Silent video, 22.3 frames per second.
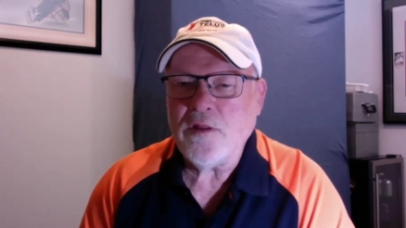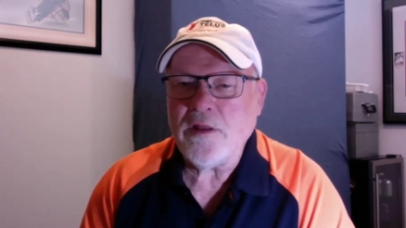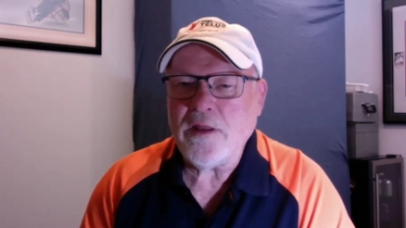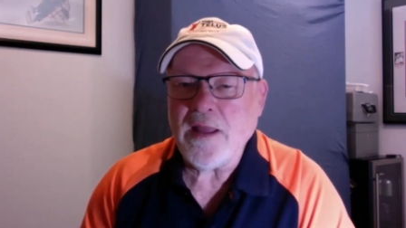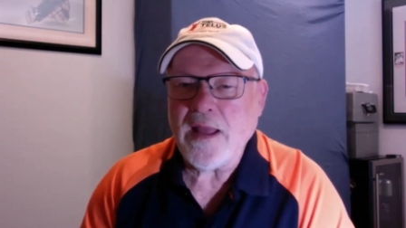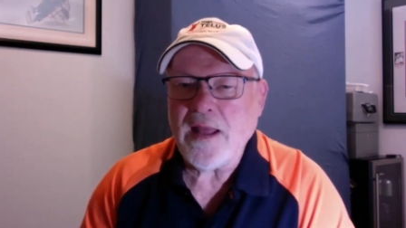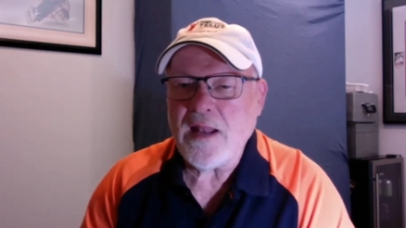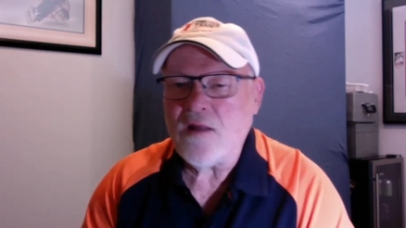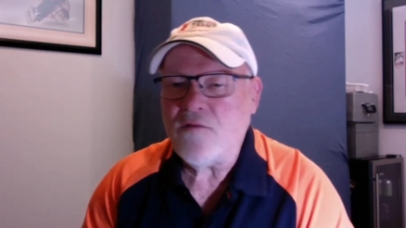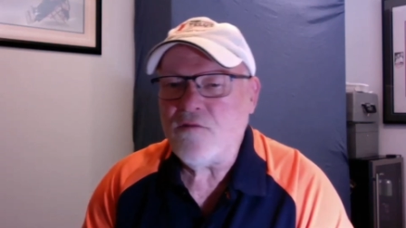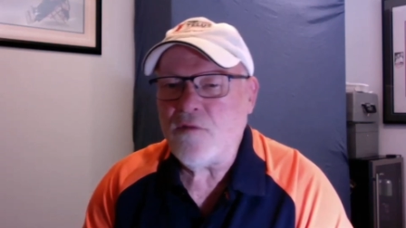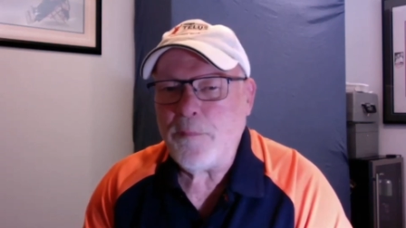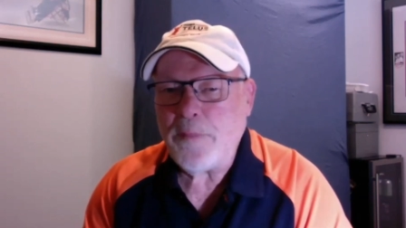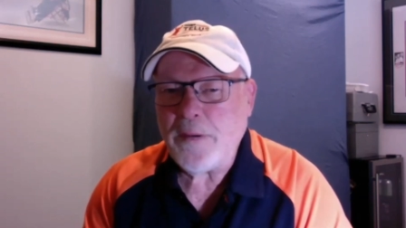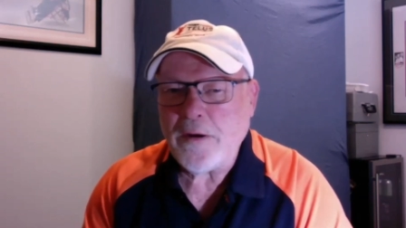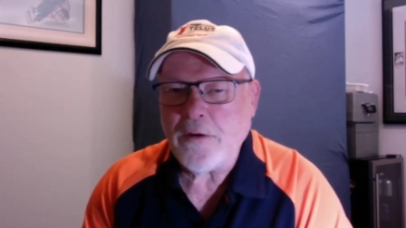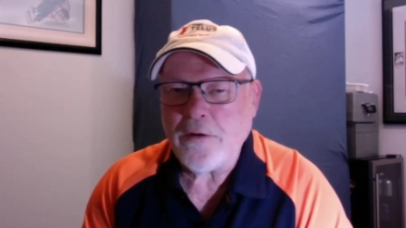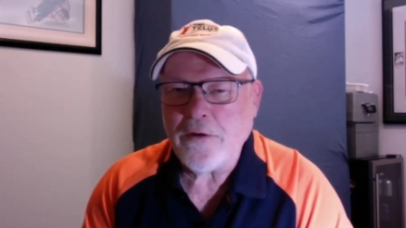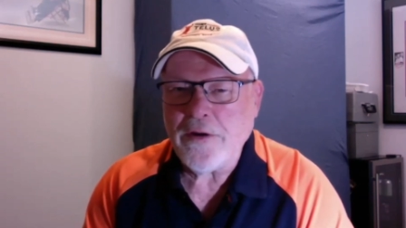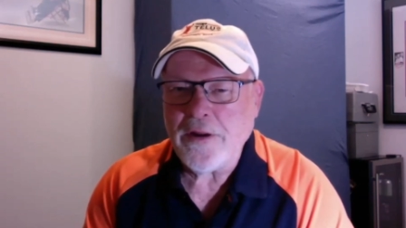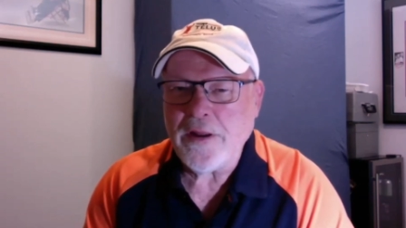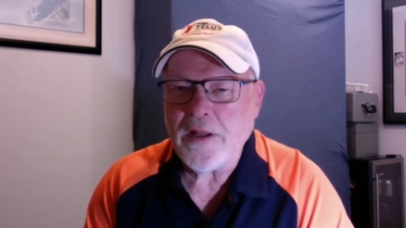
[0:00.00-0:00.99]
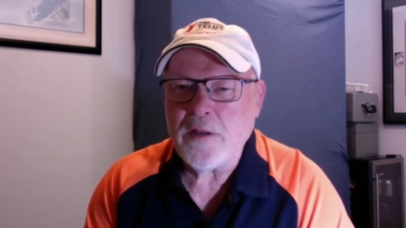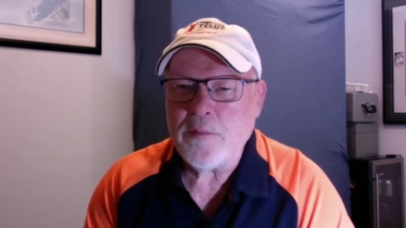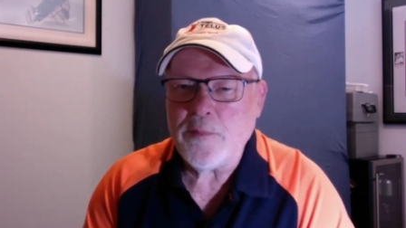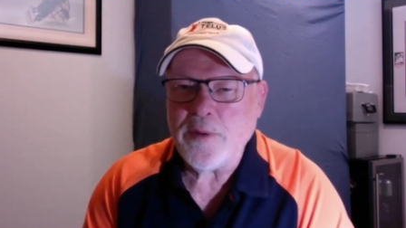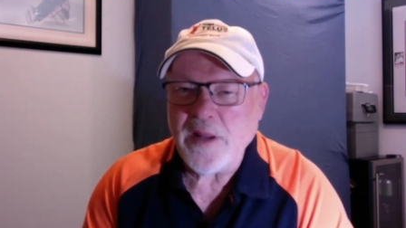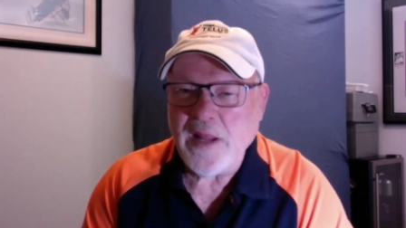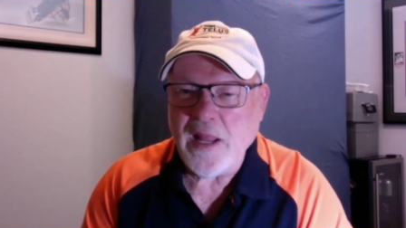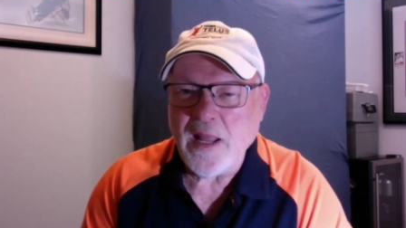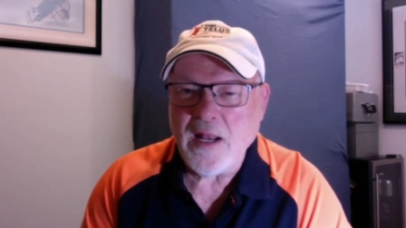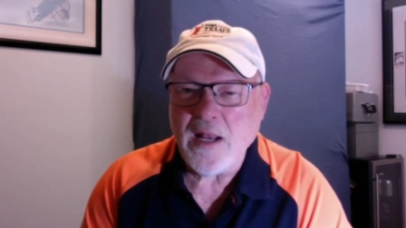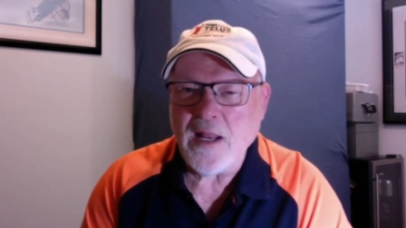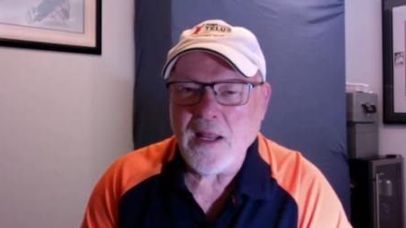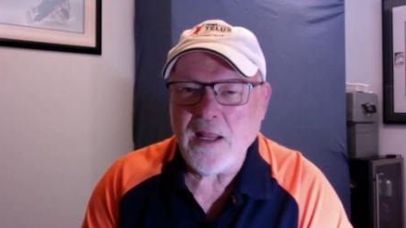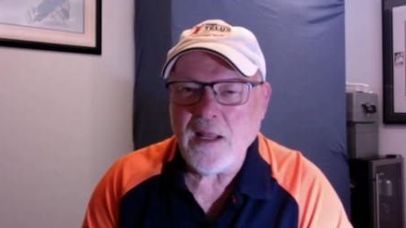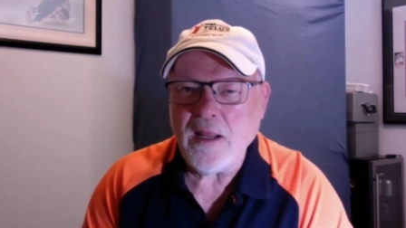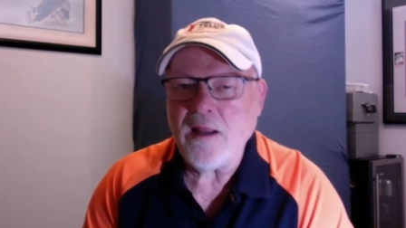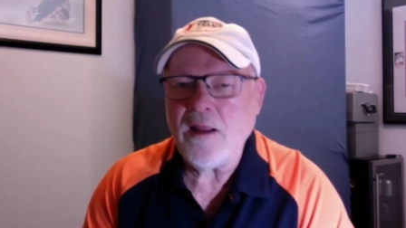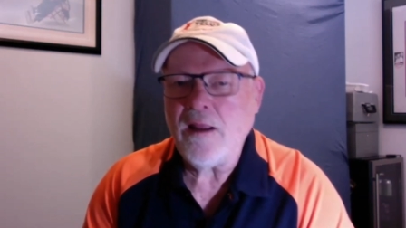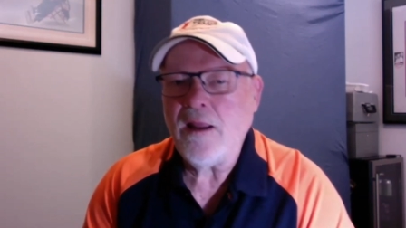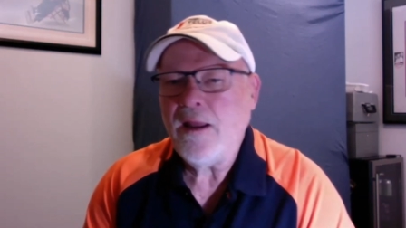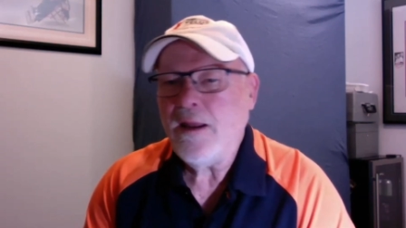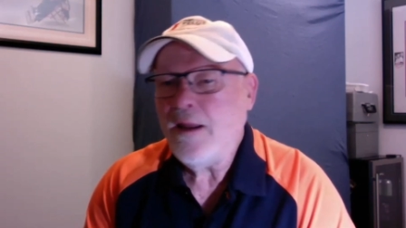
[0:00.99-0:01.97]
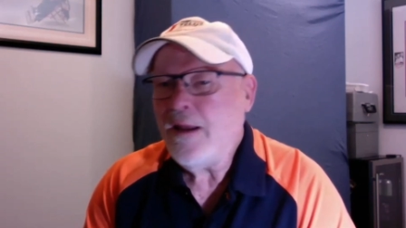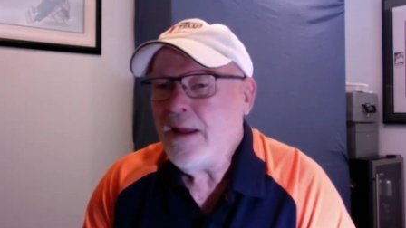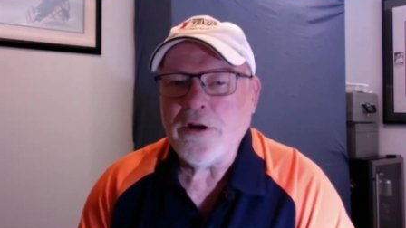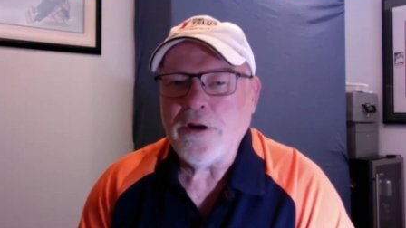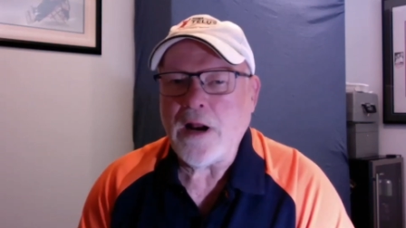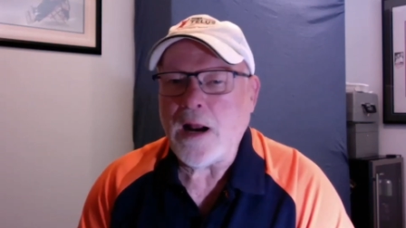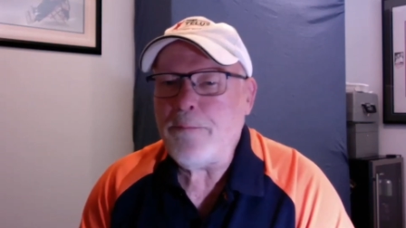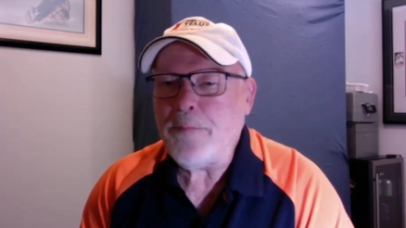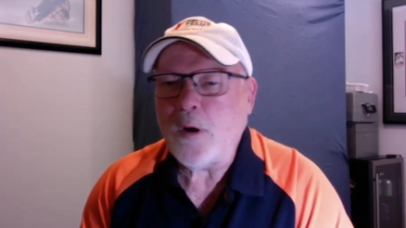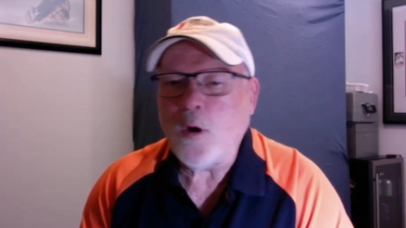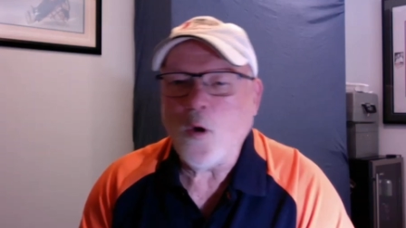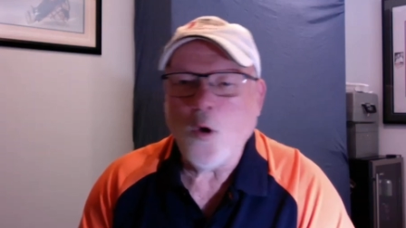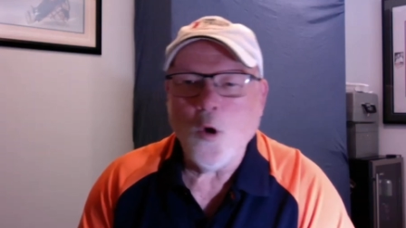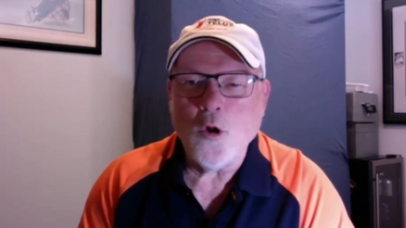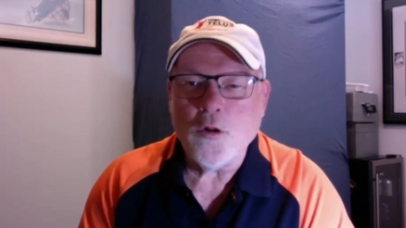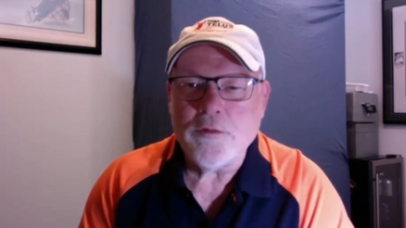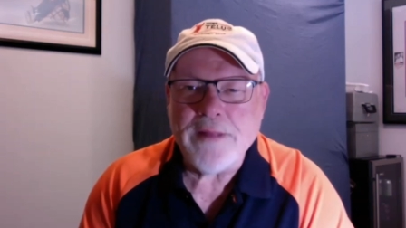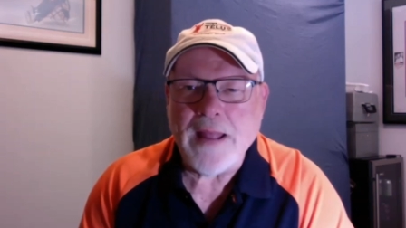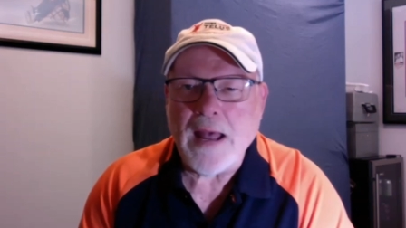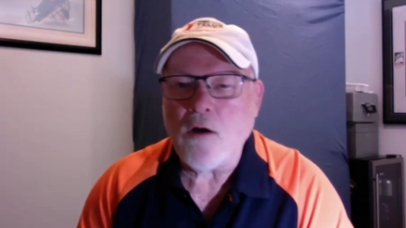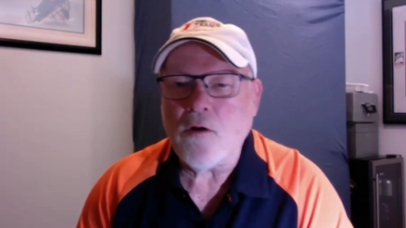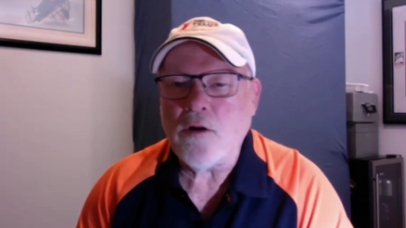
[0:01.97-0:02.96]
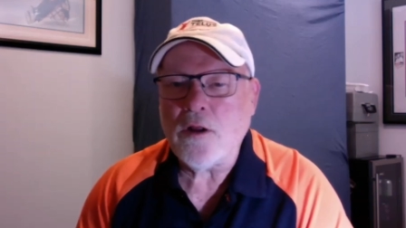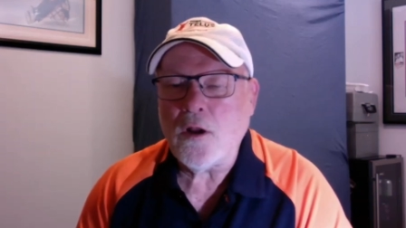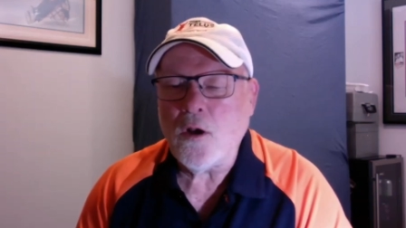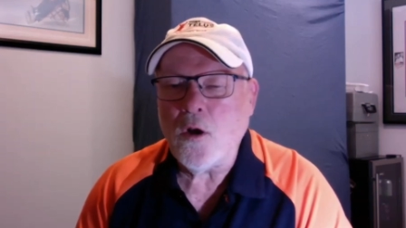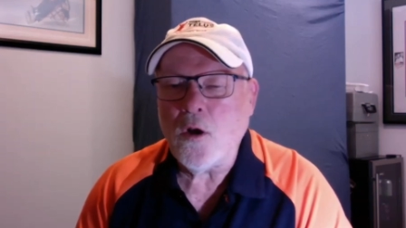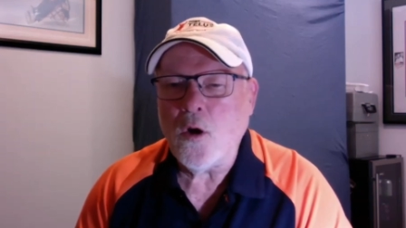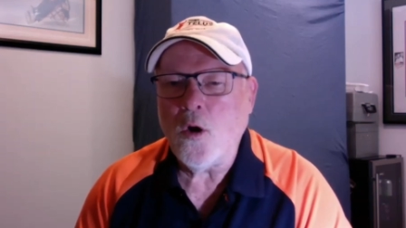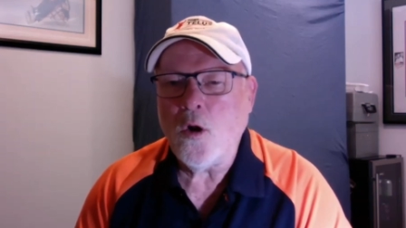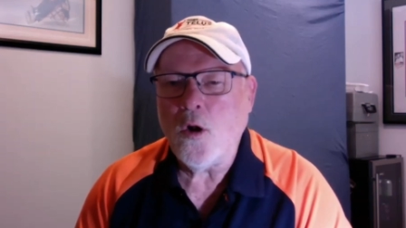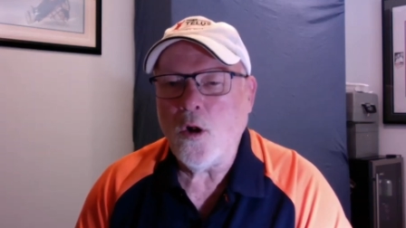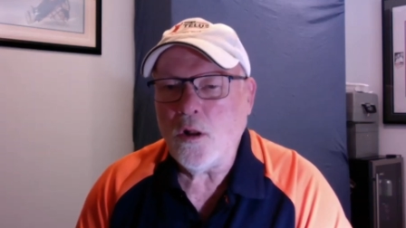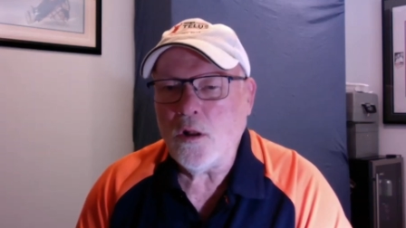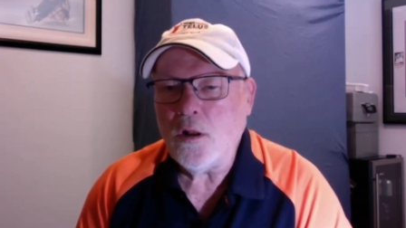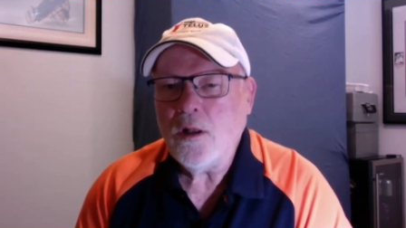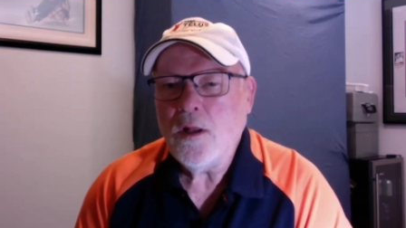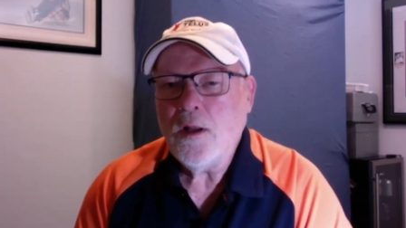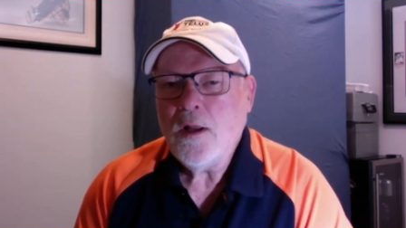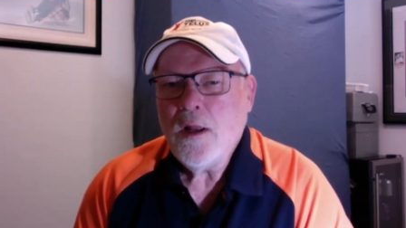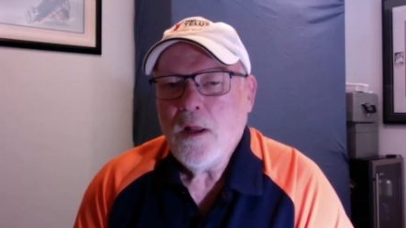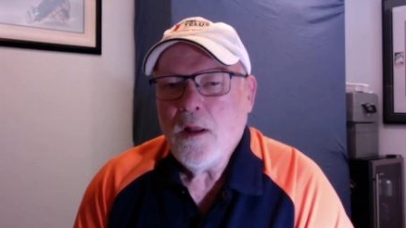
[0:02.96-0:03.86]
the end of a period, beginning, you're up a goal, down a goal.